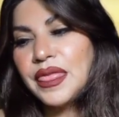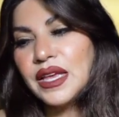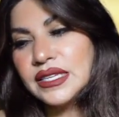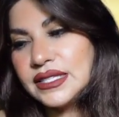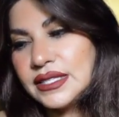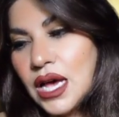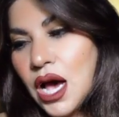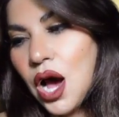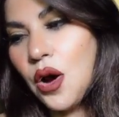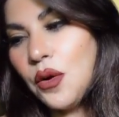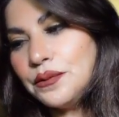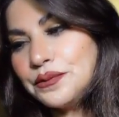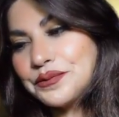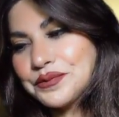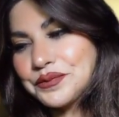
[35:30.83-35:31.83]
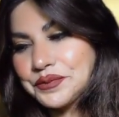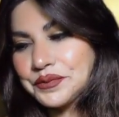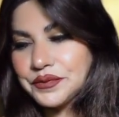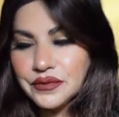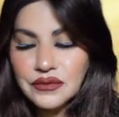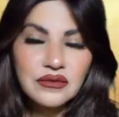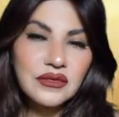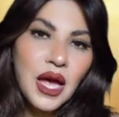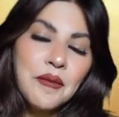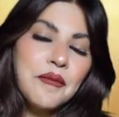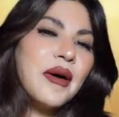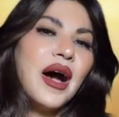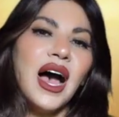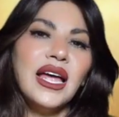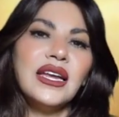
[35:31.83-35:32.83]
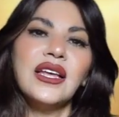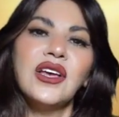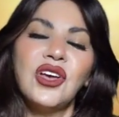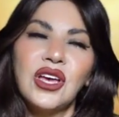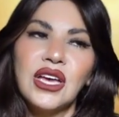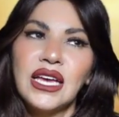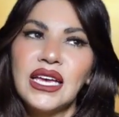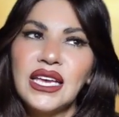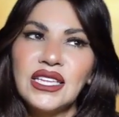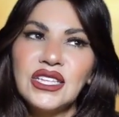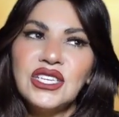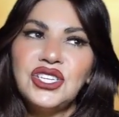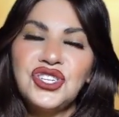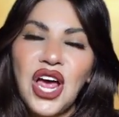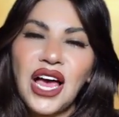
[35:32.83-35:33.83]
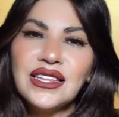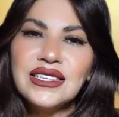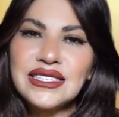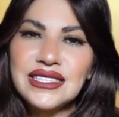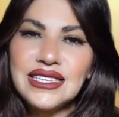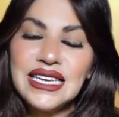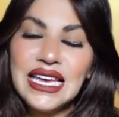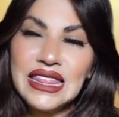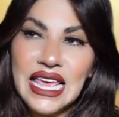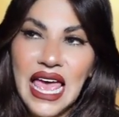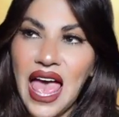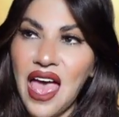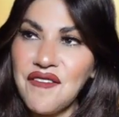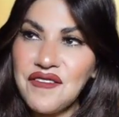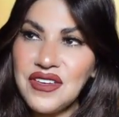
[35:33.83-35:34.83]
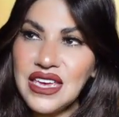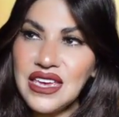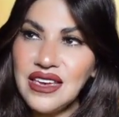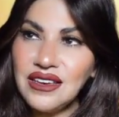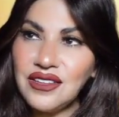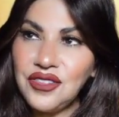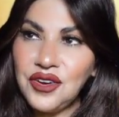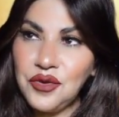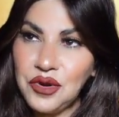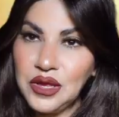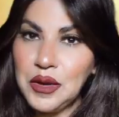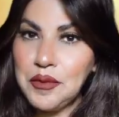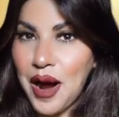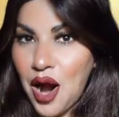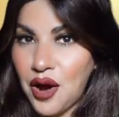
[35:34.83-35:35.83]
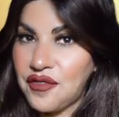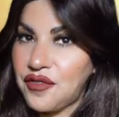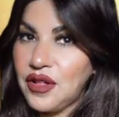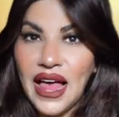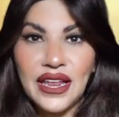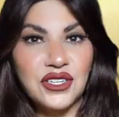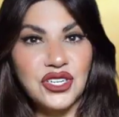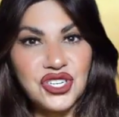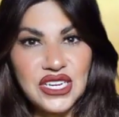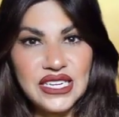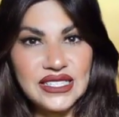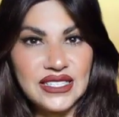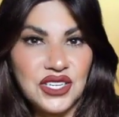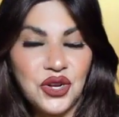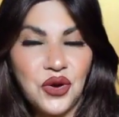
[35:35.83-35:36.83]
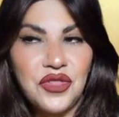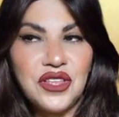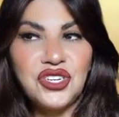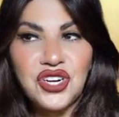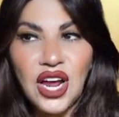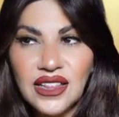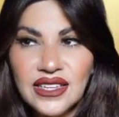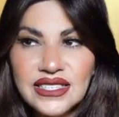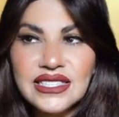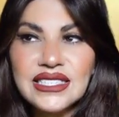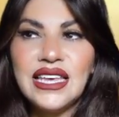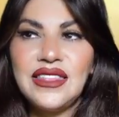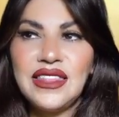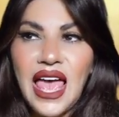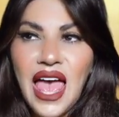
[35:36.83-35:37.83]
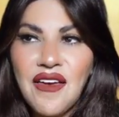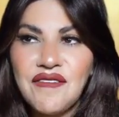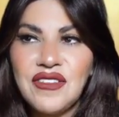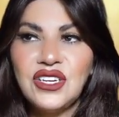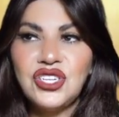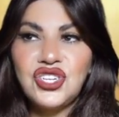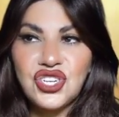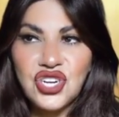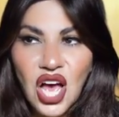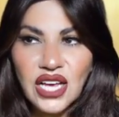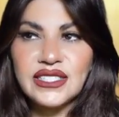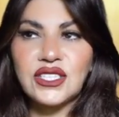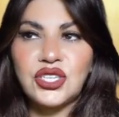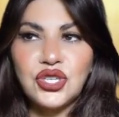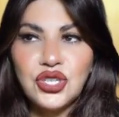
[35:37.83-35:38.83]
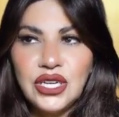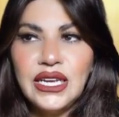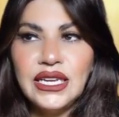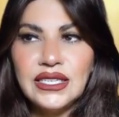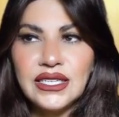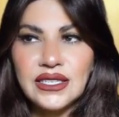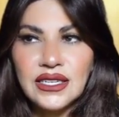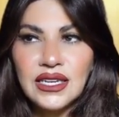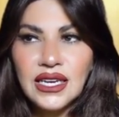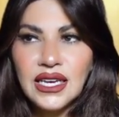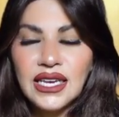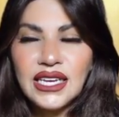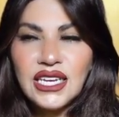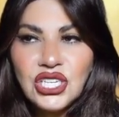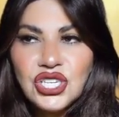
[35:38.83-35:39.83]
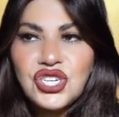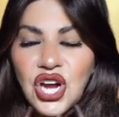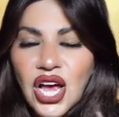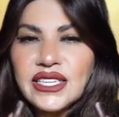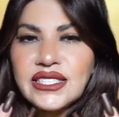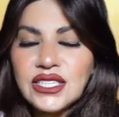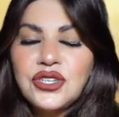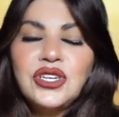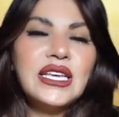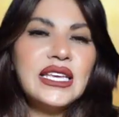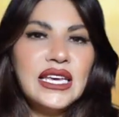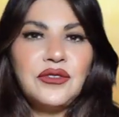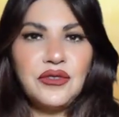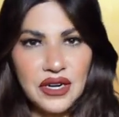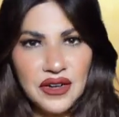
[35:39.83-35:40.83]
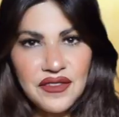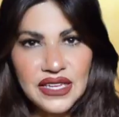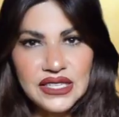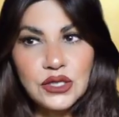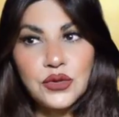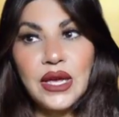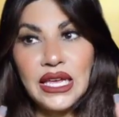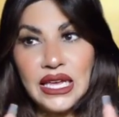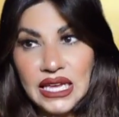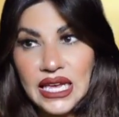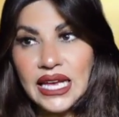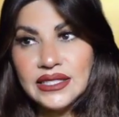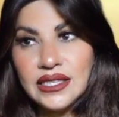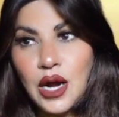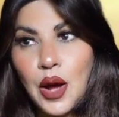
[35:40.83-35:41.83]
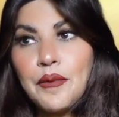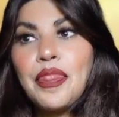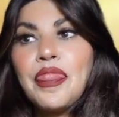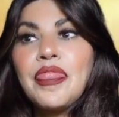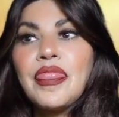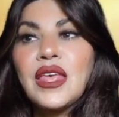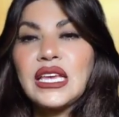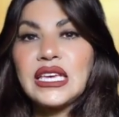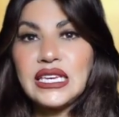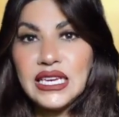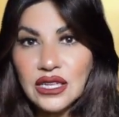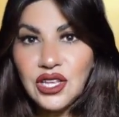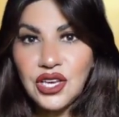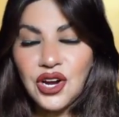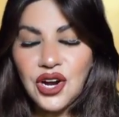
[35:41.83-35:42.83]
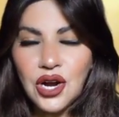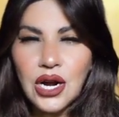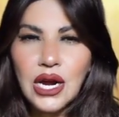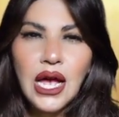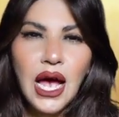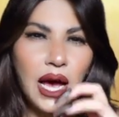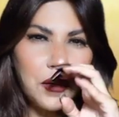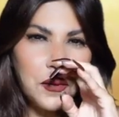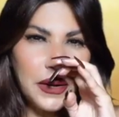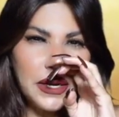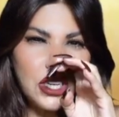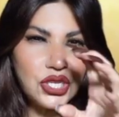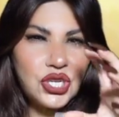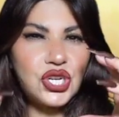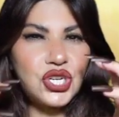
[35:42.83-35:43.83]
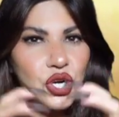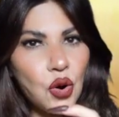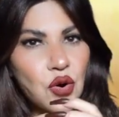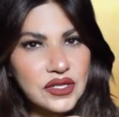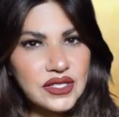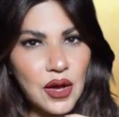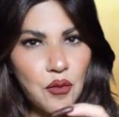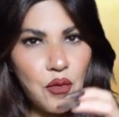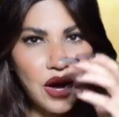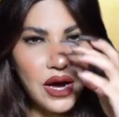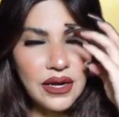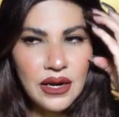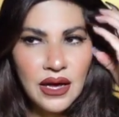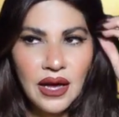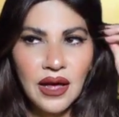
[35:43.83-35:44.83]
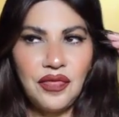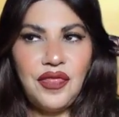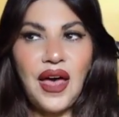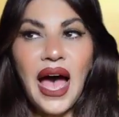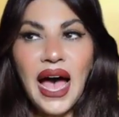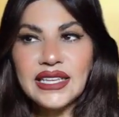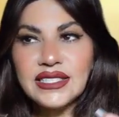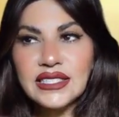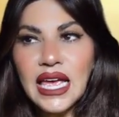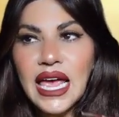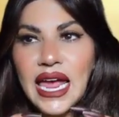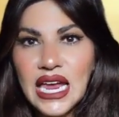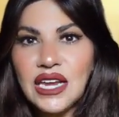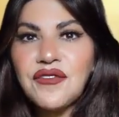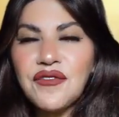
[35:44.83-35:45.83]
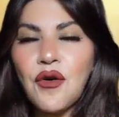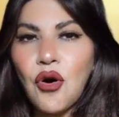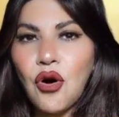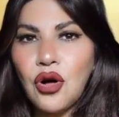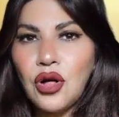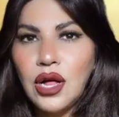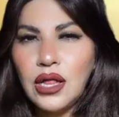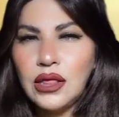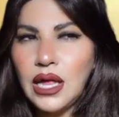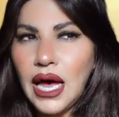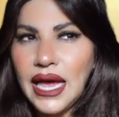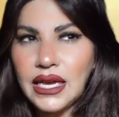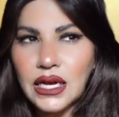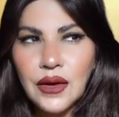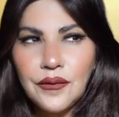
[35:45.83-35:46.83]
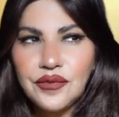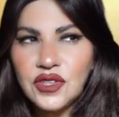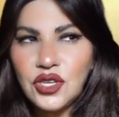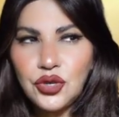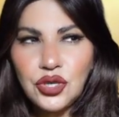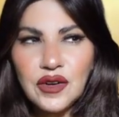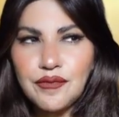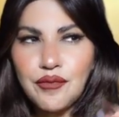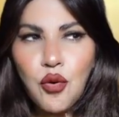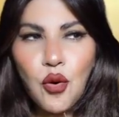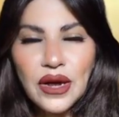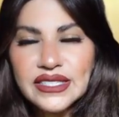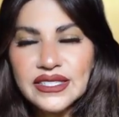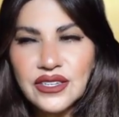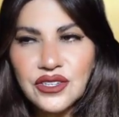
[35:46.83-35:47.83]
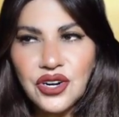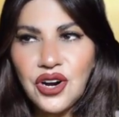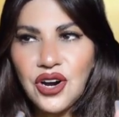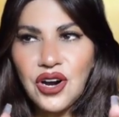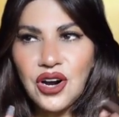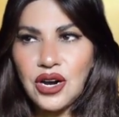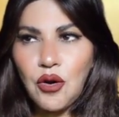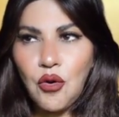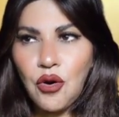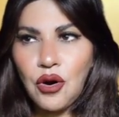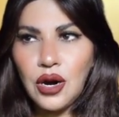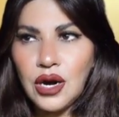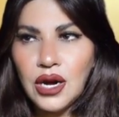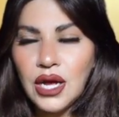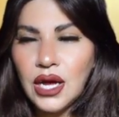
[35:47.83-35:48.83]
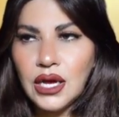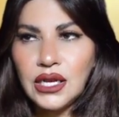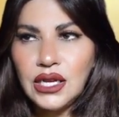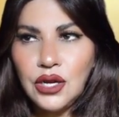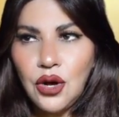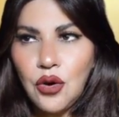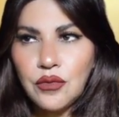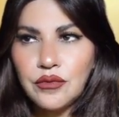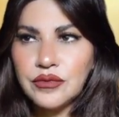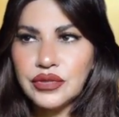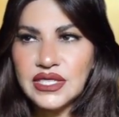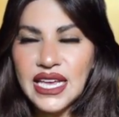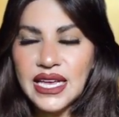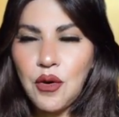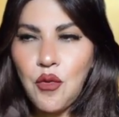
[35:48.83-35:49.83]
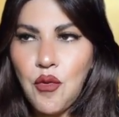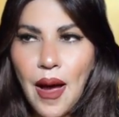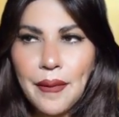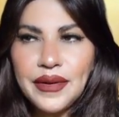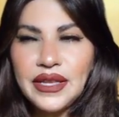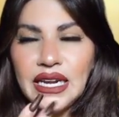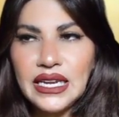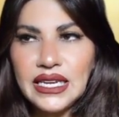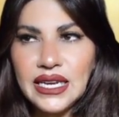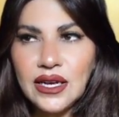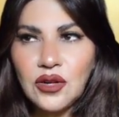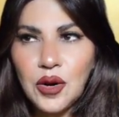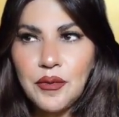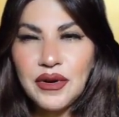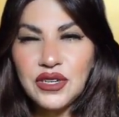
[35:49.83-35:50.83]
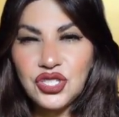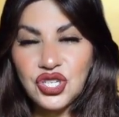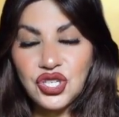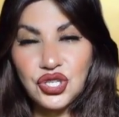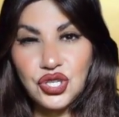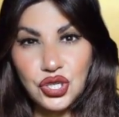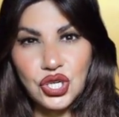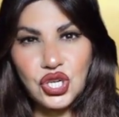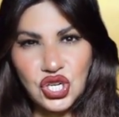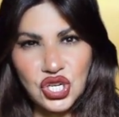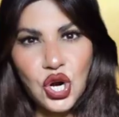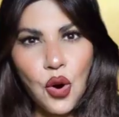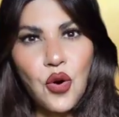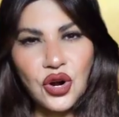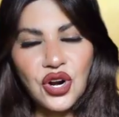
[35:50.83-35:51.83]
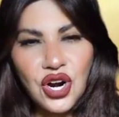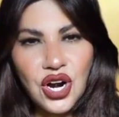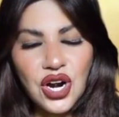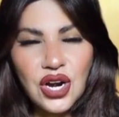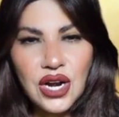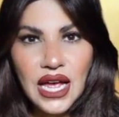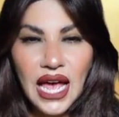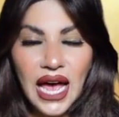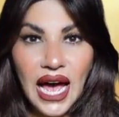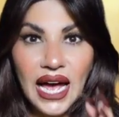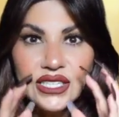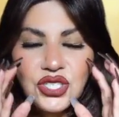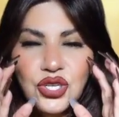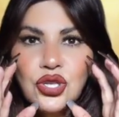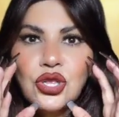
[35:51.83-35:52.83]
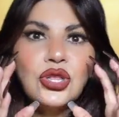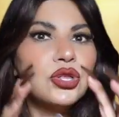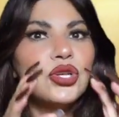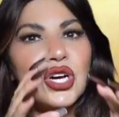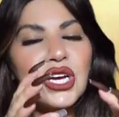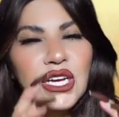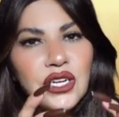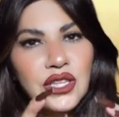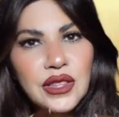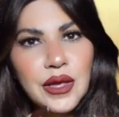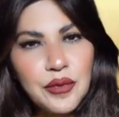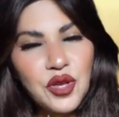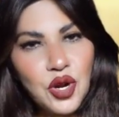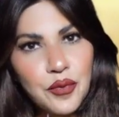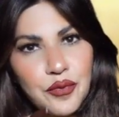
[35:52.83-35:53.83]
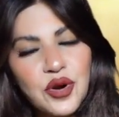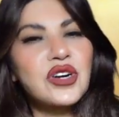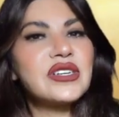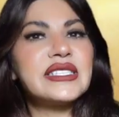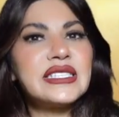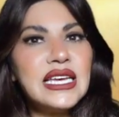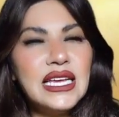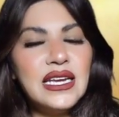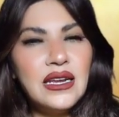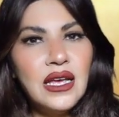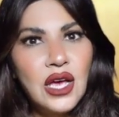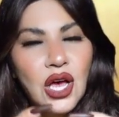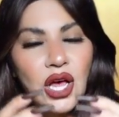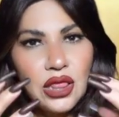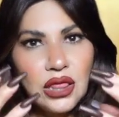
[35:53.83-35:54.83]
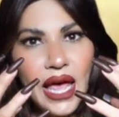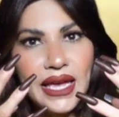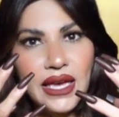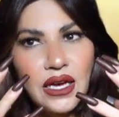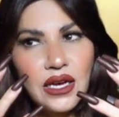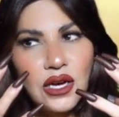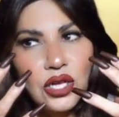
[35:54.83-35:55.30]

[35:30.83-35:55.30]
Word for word: So, but the jealousy and the envy, they're really powerful energies. You know, the jealousy and the envy just couldn't, he just couldn't get rid of it. So he ended up killing her. And when you choke someone, that's hateful. Like, you could have poisoned her or, you know, take a weapon and kill her, but to choke her and to look at the, your person, like,